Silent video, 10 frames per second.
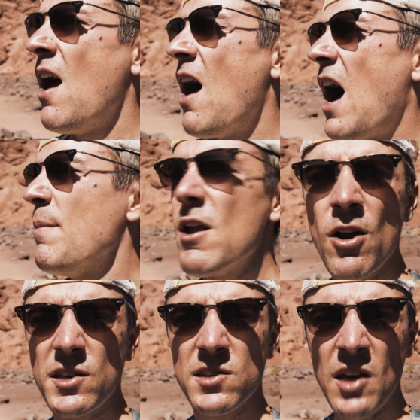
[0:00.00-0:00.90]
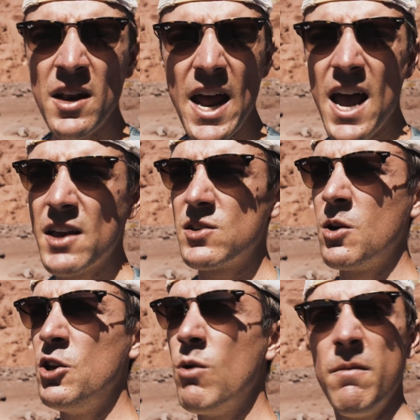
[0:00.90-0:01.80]
I'm here on a Sunday, so
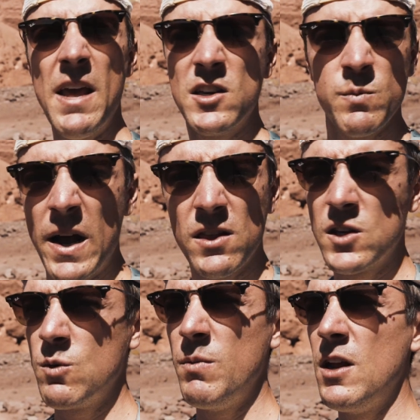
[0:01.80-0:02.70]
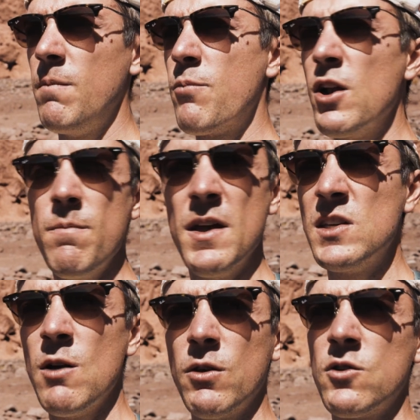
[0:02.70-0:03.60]
you would expect this would be pretty
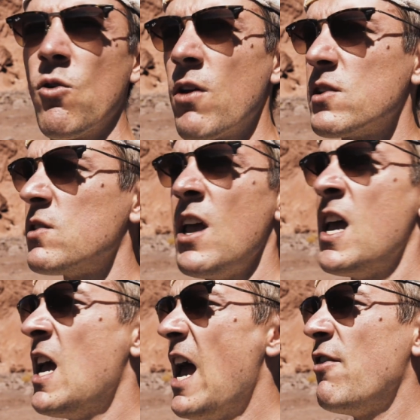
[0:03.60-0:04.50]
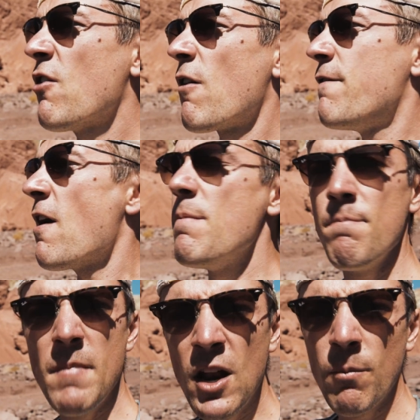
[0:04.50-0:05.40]
busy with tourists, and there are very
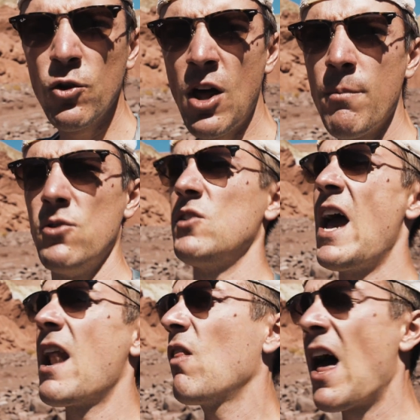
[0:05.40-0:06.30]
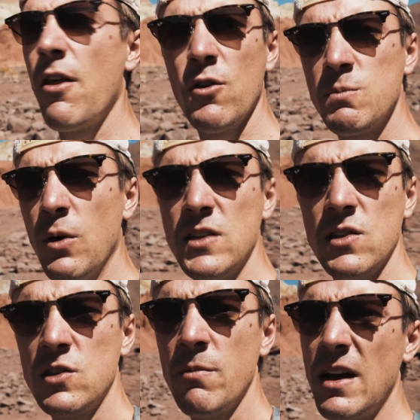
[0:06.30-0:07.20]
minimal numbers. I had a lot of those
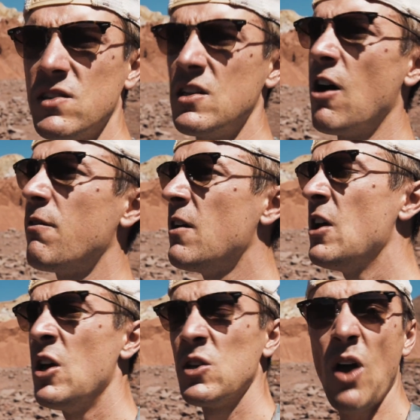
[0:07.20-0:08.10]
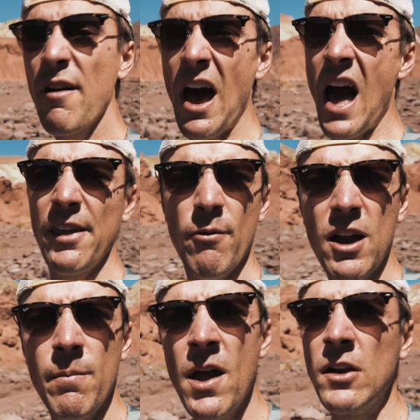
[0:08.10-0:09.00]
places to myself, so I'd highly
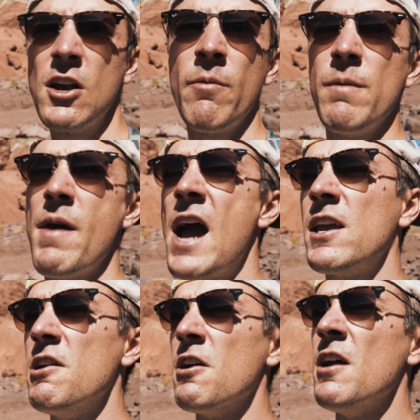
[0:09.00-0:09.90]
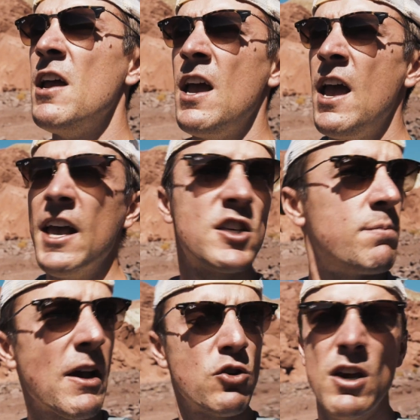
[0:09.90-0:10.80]
recommend coming back here,
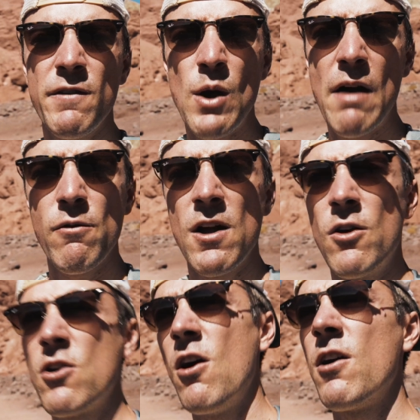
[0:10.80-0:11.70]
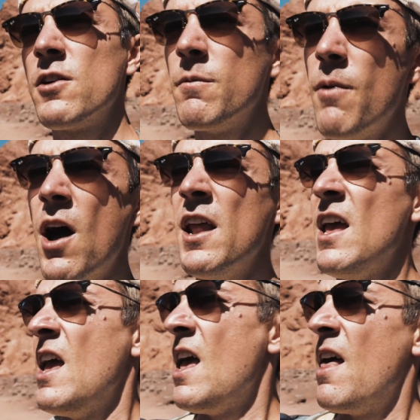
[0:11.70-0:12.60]
especially if you have a rental car. But
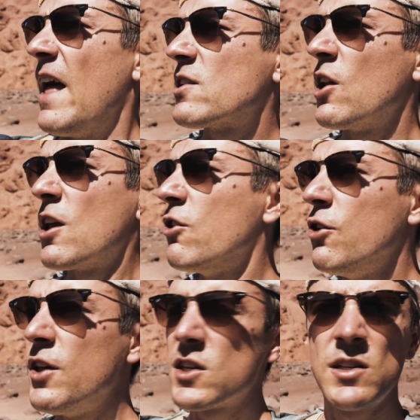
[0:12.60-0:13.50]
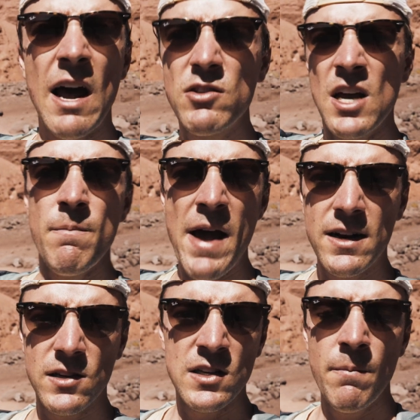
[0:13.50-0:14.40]
that's going to conclude this. Now let's head back
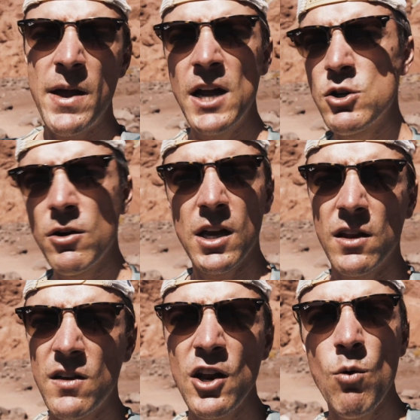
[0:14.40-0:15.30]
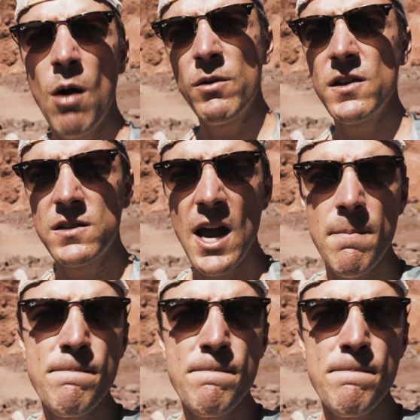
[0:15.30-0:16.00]
to San Pedro and continue on with this day.